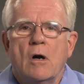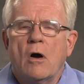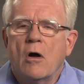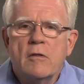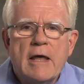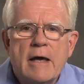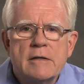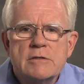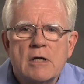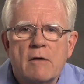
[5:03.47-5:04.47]
All that
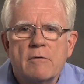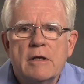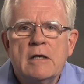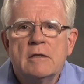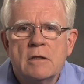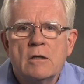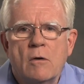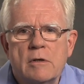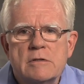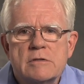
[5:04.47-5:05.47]
is covered in the
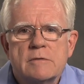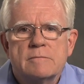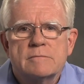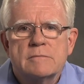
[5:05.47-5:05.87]
notice,